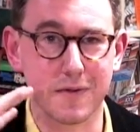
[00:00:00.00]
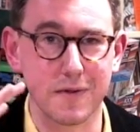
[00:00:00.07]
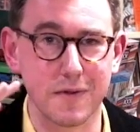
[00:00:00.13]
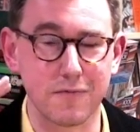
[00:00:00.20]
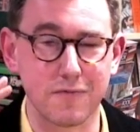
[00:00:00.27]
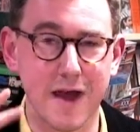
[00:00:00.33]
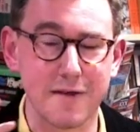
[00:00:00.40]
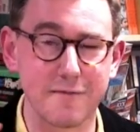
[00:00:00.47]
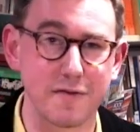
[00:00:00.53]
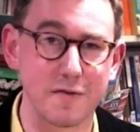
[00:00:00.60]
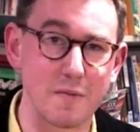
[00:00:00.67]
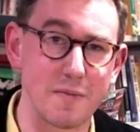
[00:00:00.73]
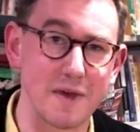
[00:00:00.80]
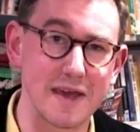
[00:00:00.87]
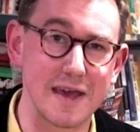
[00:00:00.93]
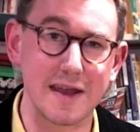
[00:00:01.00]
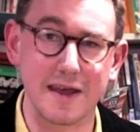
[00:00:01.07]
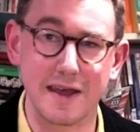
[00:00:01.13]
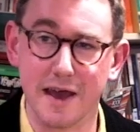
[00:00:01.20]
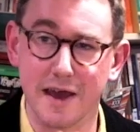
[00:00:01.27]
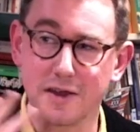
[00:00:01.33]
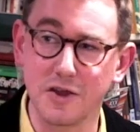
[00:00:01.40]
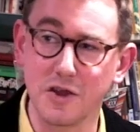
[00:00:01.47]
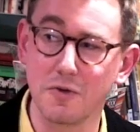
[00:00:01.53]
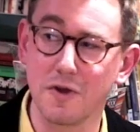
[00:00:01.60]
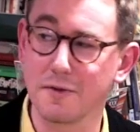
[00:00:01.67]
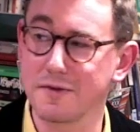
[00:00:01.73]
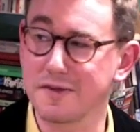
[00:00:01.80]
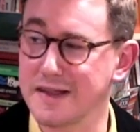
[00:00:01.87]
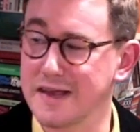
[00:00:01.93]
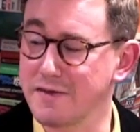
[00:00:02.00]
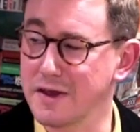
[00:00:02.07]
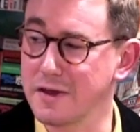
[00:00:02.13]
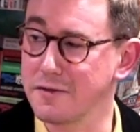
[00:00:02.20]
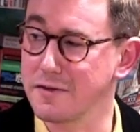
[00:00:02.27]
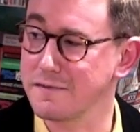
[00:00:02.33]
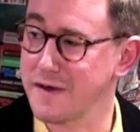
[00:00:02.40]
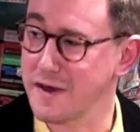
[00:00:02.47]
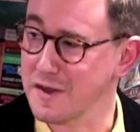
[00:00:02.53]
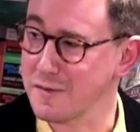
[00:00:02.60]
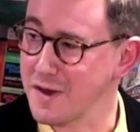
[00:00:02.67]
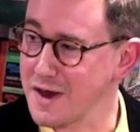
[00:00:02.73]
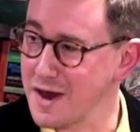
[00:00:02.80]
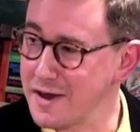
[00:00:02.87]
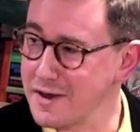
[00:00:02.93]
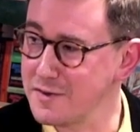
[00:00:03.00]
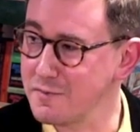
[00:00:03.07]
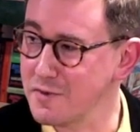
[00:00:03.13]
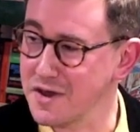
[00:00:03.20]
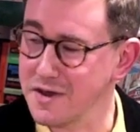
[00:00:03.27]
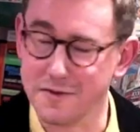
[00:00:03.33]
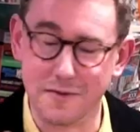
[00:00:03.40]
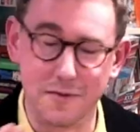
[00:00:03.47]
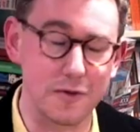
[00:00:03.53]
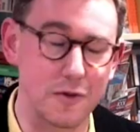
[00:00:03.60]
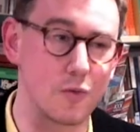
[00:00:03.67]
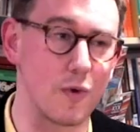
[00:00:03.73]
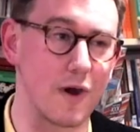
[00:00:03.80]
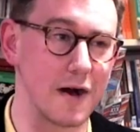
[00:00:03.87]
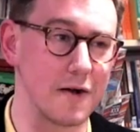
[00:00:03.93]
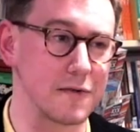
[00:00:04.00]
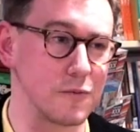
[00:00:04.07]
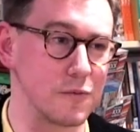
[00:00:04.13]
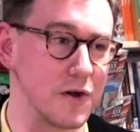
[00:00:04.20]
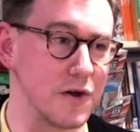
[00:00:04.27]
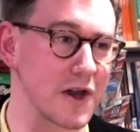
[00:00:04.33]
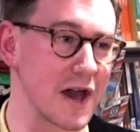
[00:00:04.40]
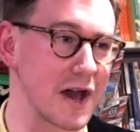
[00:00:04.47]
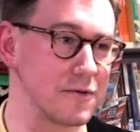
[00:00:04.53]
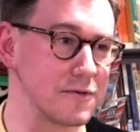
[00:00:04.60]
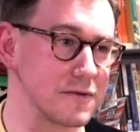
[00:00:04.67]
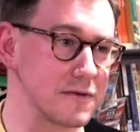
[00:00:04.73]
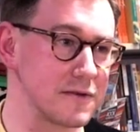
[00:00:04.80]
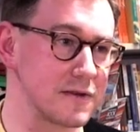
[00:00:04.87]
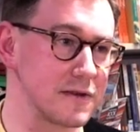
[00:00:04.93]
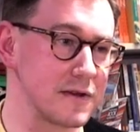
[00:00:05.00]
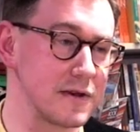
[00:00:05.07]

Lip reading: right from the beginning, I knew I was leaving a lot of the facts behind, but I took a while to work out